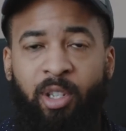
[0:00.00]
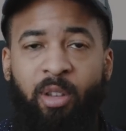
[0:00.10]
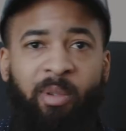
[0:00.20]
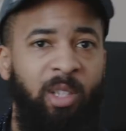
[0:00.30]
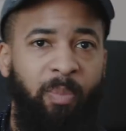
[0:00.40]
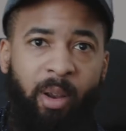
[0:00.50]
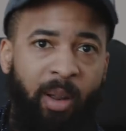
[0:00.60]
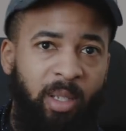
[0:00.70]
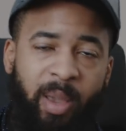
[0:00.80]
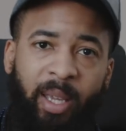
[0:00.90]
Do you
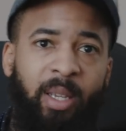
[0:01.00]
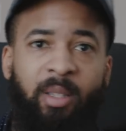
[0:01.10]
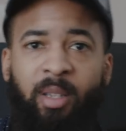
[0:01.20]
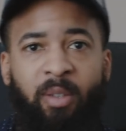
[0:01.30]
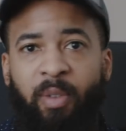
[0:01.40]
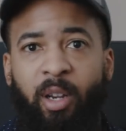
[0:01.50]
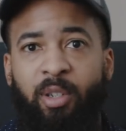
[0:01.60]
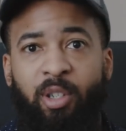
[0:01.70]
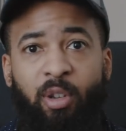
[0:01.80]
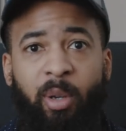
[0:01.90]
experience making six
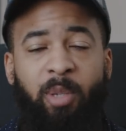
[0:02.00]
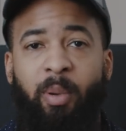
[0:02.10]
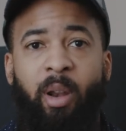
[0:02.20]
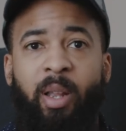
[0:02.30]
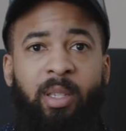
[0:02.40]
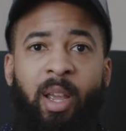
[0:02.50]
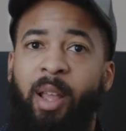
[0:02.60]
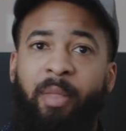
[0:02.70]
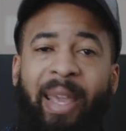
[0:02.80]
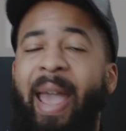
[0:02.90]
figures? Do you experience
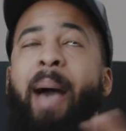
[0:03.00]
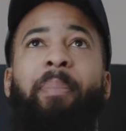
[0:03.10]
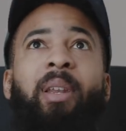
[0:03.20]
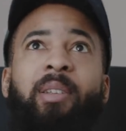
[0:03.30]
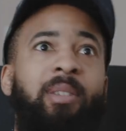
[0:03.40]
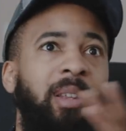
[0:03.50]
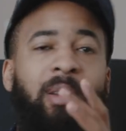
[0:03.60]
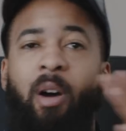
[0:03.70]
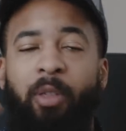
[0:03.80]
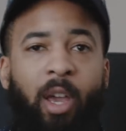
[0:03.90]
the happiness
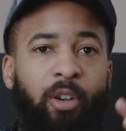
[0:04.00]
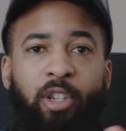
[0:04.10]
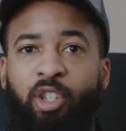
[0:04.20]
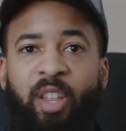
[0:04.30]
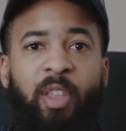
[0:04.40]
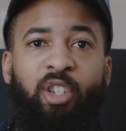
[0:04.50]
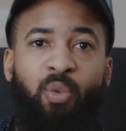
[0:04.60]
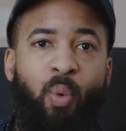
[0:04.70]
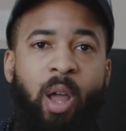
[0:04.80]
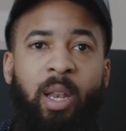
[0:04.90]
and all the other shit that
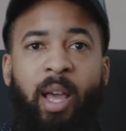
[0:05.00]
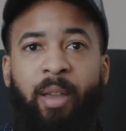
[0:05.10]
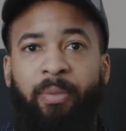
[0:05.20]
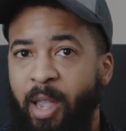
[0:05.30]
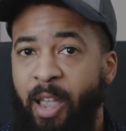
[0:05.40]
you want in life?